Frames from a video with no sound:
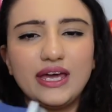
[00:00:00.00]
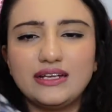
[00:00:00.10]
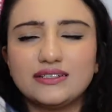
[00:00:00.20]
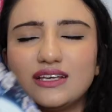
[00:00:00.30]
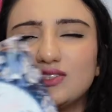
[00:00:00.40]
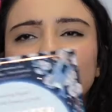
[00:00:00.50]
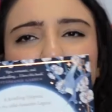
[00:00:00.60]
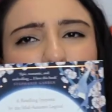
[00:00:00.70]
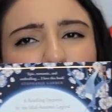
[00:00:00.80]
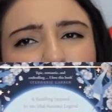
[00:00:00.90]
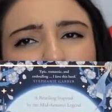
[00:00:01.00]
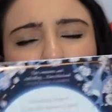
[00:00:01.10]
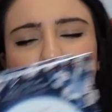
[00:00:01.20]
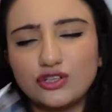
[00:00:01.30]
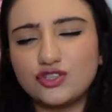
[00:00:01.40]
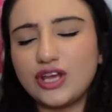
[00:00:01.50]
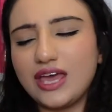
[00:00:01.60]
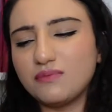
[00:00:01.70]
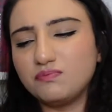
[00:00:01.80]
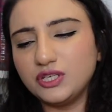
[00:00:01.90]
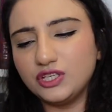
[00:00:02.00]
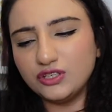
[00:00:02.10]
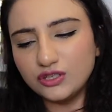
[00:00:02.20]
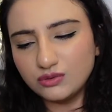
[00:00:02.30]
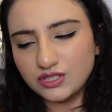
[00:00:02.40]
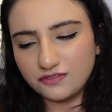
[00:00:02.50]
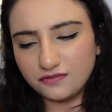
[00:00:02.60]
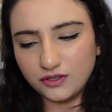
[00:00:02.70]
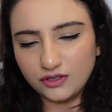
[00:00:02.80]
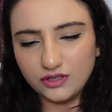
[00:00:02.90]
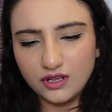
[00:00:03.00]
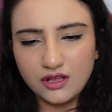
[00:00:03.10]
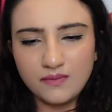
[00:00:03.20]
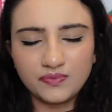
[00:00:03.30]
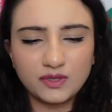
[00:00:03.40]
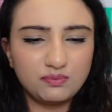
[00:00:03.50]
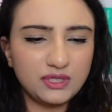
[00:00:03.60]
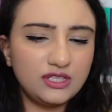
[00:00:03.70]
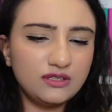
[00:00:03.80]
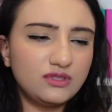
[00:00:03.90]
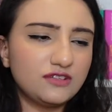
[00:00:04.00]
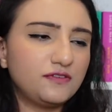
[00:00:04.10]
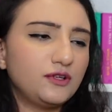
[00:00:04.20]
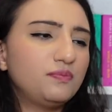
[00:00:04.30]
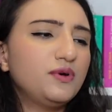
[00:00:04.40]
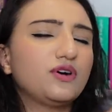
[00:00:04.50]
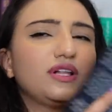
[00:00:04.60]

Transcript: And it's just such a beautiful, beautiful book.